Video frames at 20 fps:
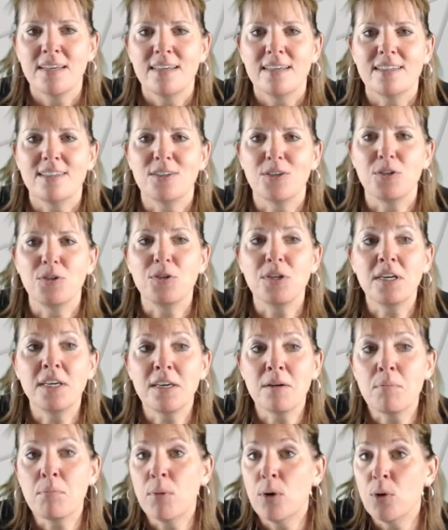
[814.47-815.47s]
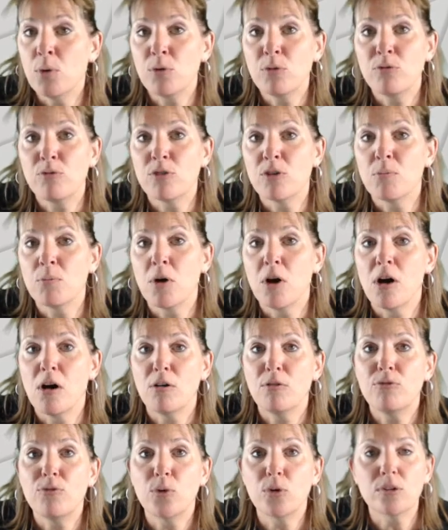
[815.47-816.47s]
You can get mode from
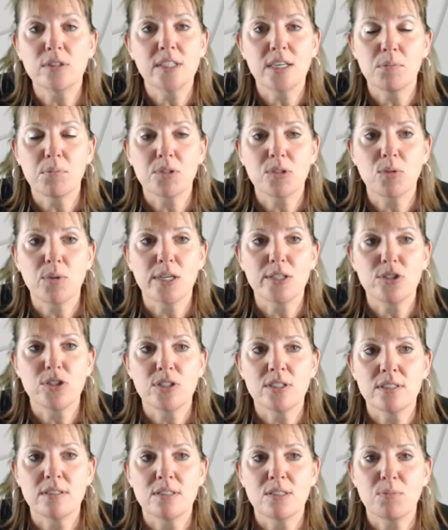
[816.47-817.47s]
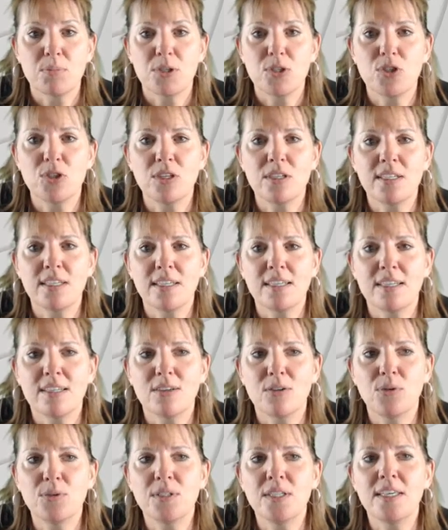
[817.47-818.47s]
all 4 types of questions, but you can
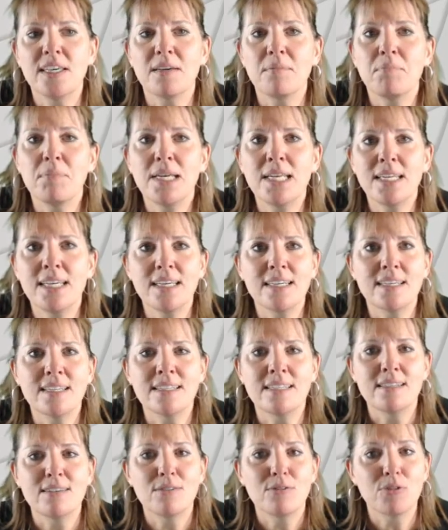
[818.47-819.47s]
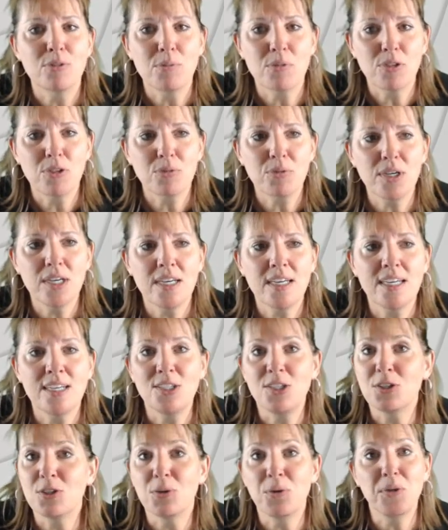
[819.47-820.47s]
only get median from 3,
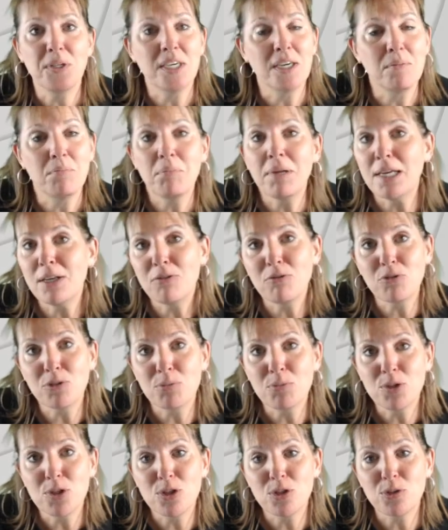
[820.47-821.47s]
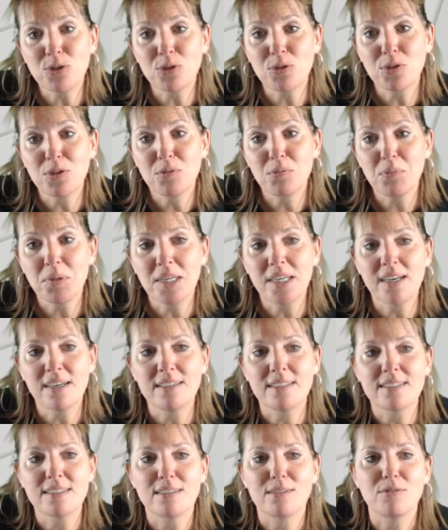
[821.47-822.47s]
and you can only get mean from 2
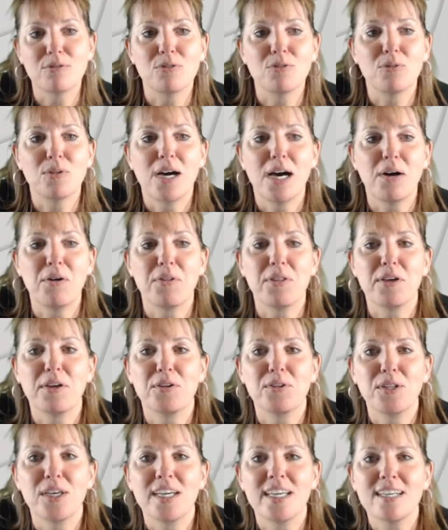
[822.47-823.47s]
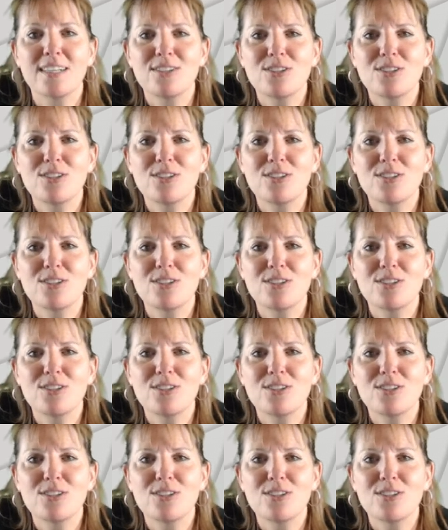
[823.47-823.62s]
because of how they're like.